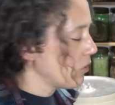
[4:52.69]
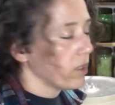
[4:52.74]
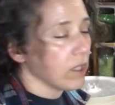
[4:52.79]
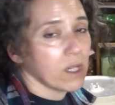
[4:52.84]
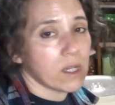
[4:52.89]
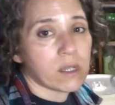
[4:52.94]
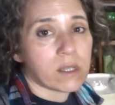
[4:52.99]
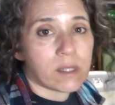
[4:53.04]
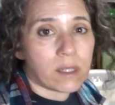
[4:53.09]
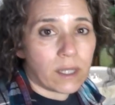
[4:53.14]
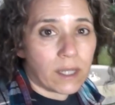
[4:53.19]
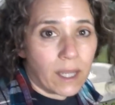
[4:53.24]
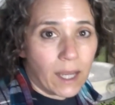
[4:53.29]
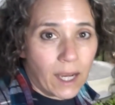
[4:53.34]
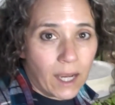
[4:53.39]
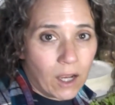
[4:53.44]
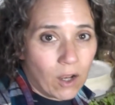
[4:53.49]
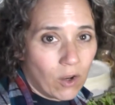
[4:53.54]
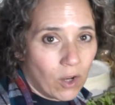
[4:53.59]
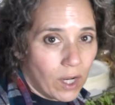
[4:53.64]
this and
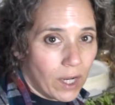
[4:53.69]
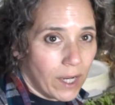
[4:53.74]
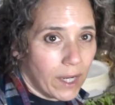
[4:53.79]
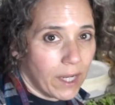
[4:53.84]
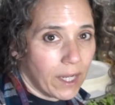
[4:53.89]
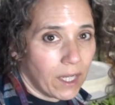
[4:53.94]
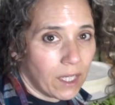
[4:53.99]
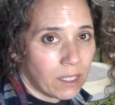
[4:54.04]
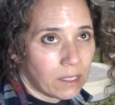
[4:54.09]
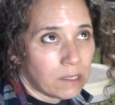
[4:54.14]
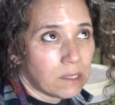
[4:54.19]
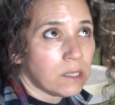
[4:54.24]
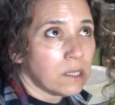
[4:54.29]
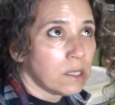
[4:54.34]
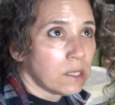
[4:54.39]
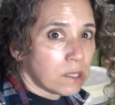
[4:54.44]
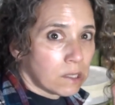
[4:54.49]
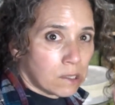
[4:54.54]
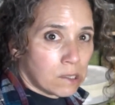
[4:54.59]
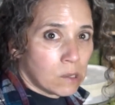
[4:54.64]
how I
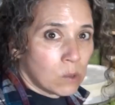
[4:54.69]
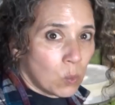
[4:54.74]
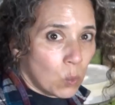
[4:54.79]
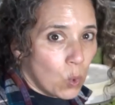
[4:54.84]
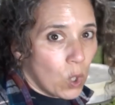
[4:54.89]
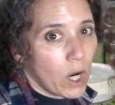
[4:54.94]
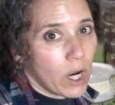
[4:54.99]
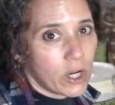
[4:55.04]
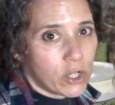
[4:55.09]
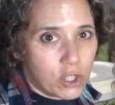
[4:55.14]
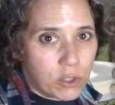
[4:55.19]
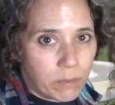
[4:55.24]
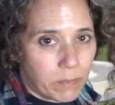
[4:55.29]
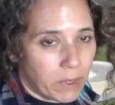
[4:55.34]
wash